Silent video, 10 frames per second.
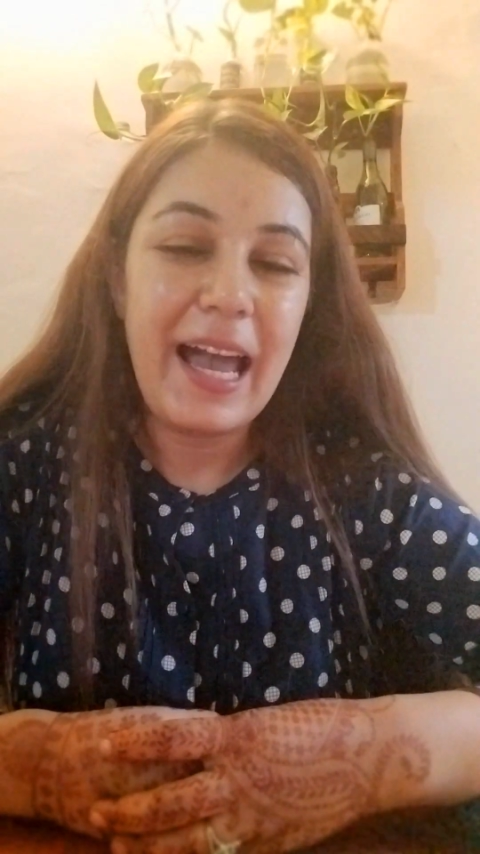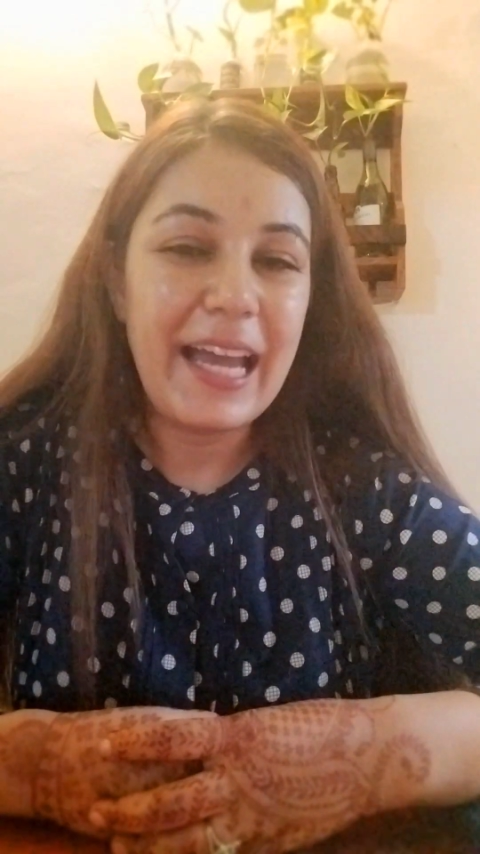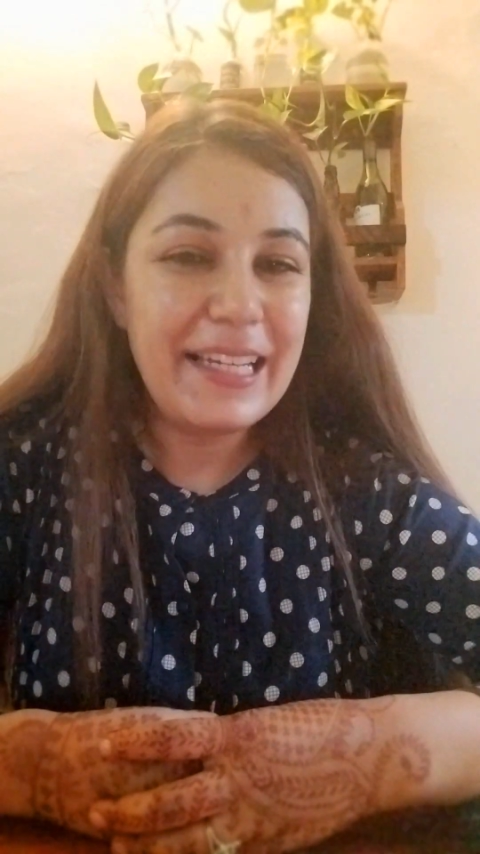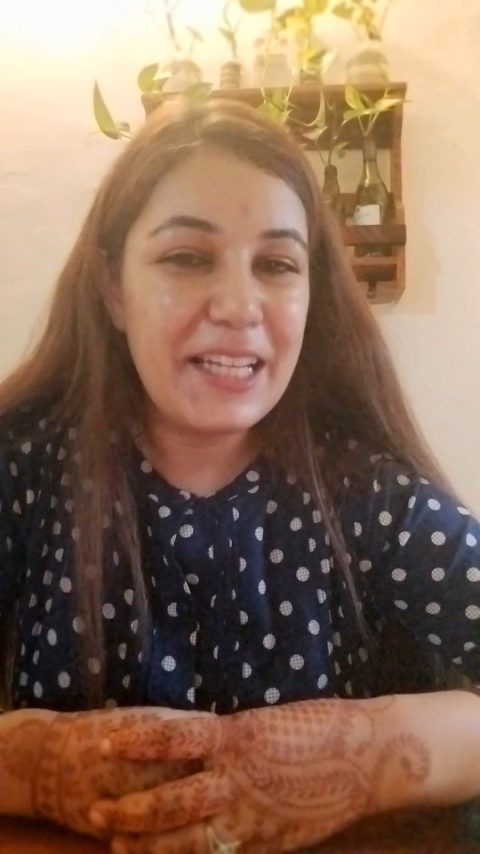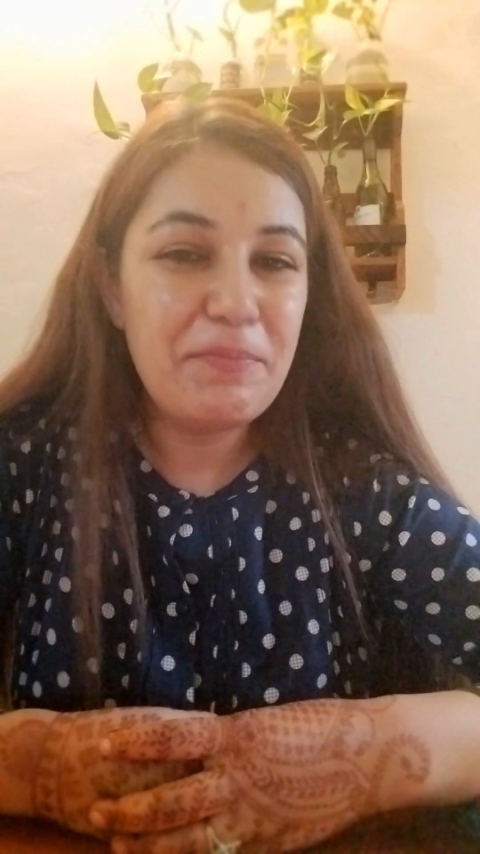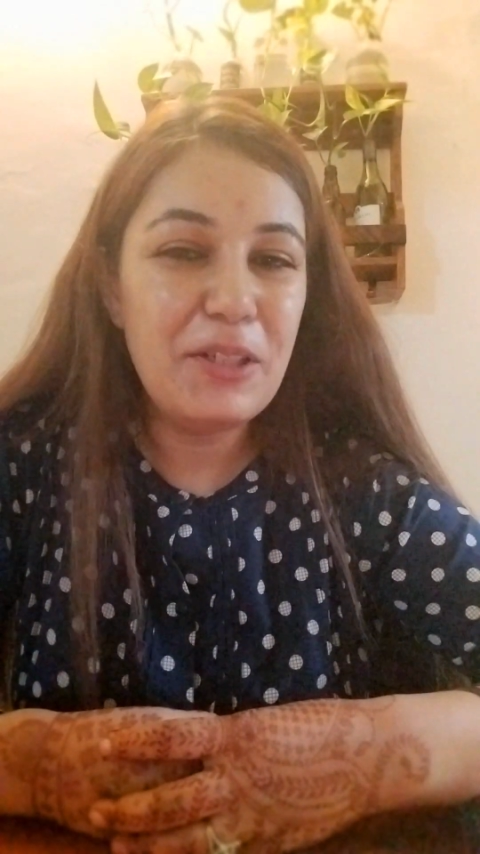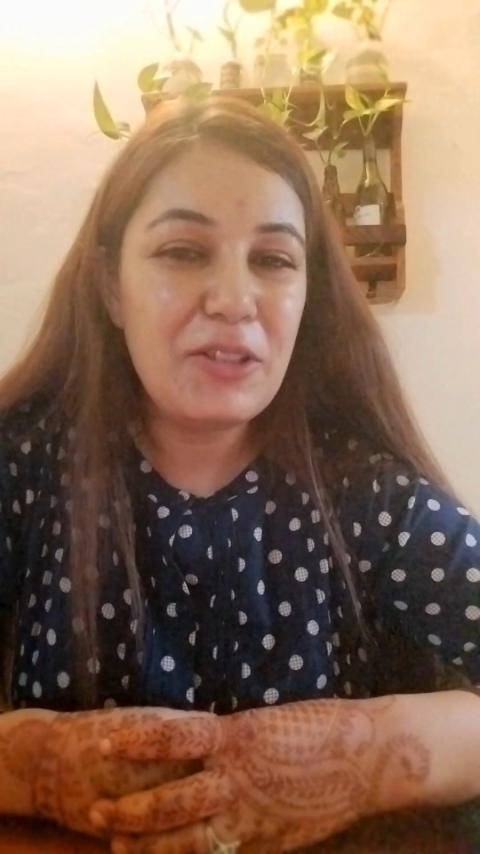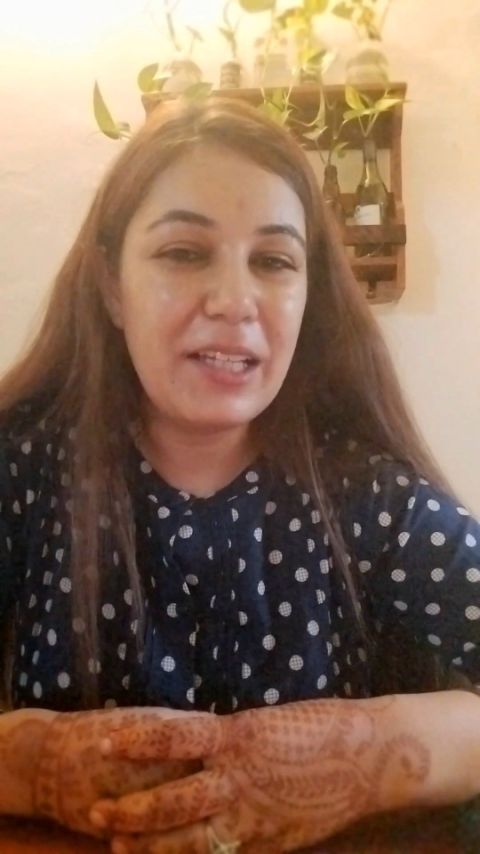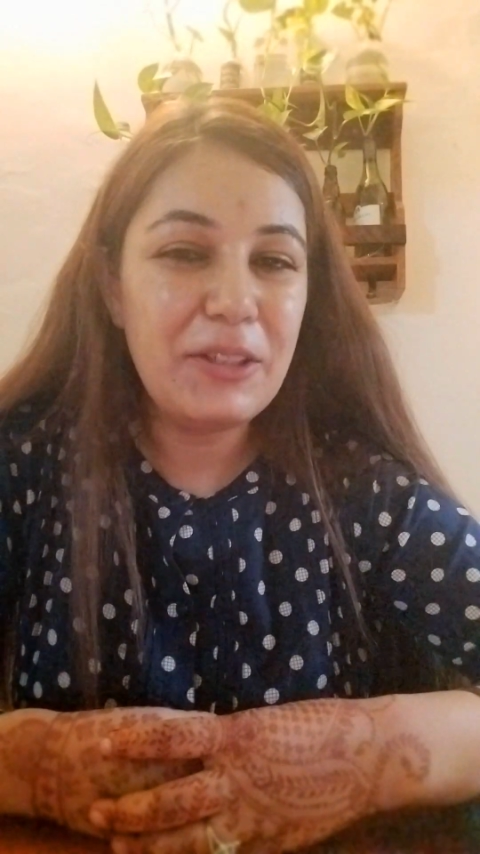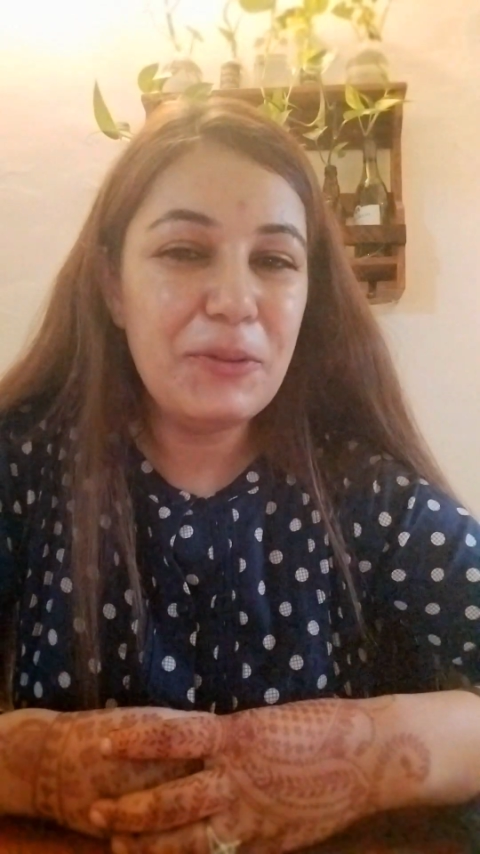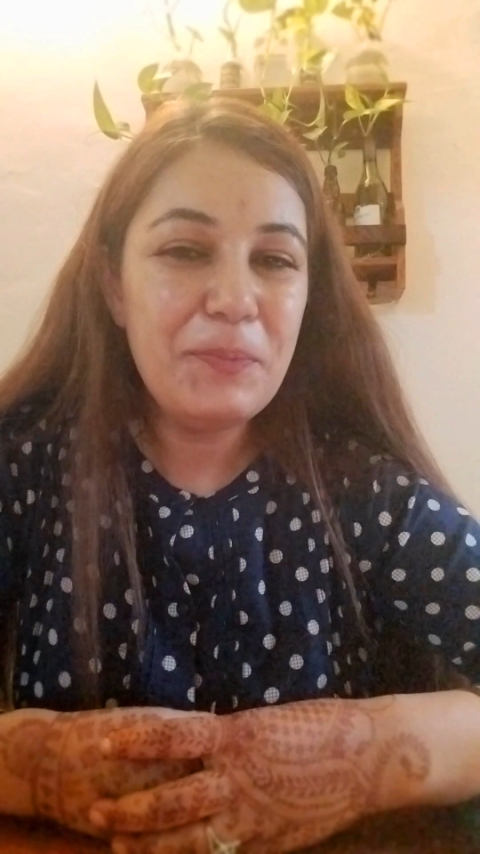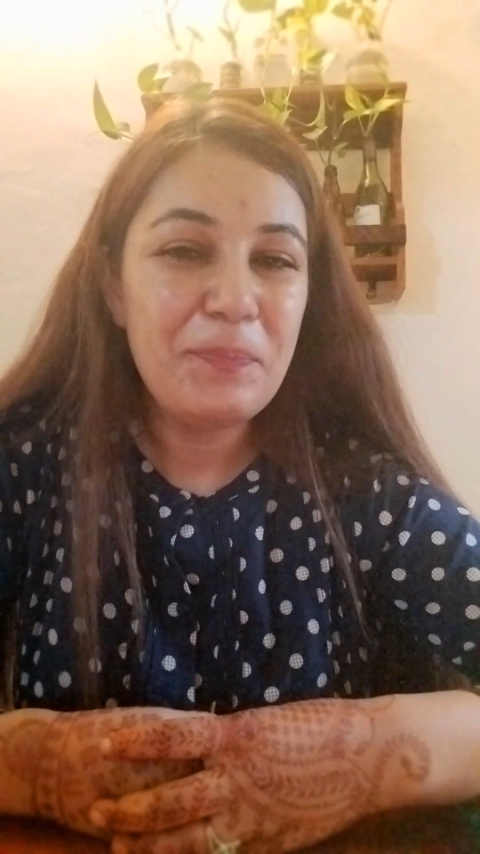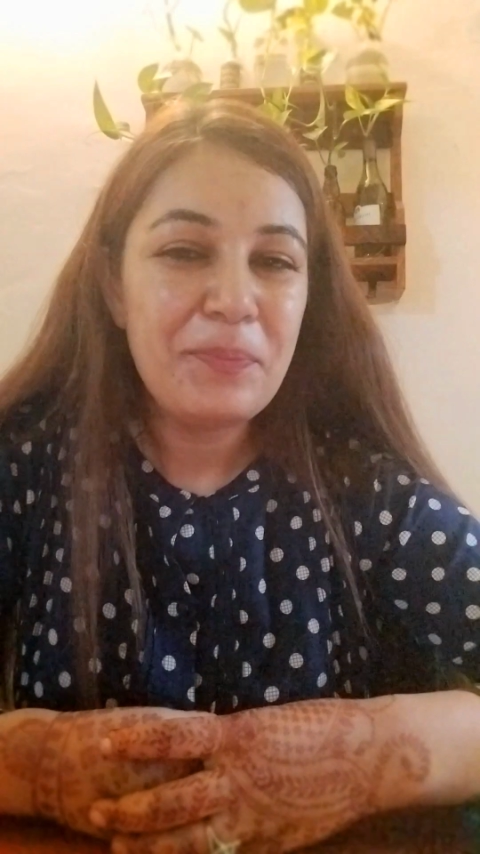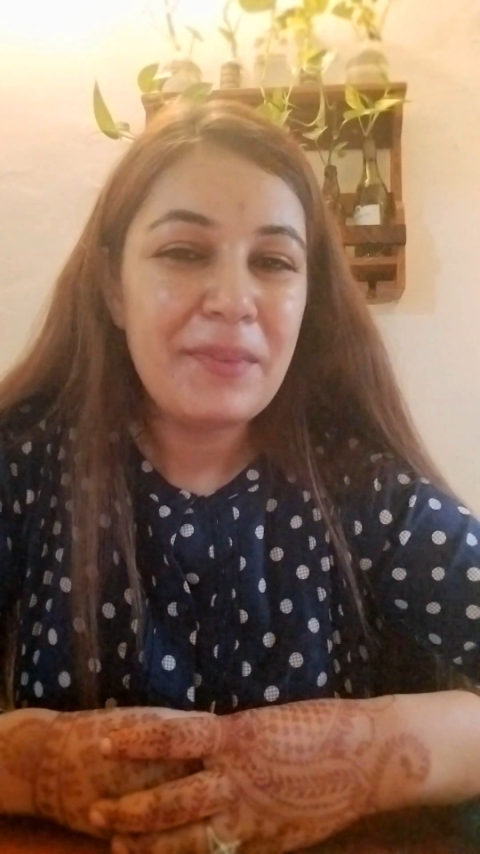And let me tell you,